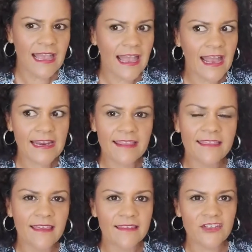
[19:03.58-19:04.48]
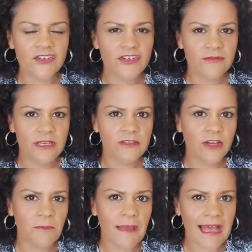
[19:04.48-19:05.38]
anything that you're doing,
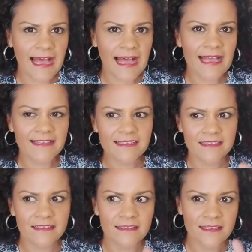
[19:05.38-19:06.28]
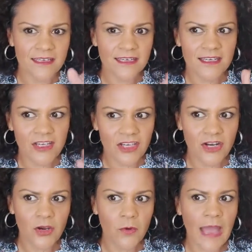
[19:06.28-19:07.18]
look past. You
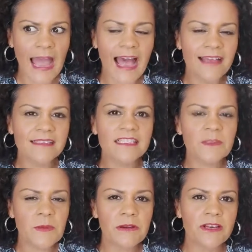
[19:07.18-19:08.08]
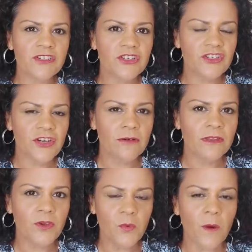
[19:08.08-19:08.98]
know, ask Spirit to show
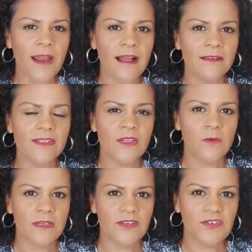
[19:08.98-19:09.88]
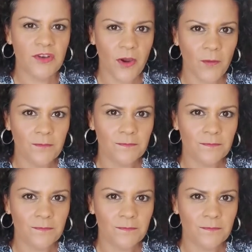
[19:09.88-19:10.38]
you what else you need to know.